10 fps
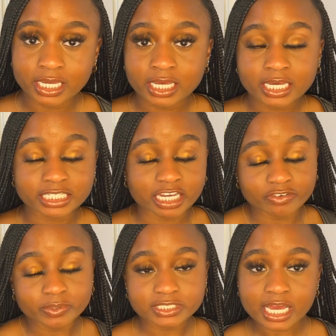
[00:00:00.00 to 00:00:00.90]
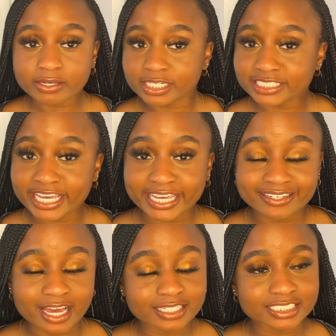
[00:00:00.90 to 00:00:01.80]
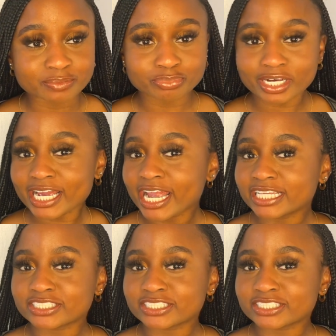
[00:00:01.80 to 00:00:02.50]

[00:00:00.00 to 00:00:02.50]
Because everyone is out here saying get knotless braids,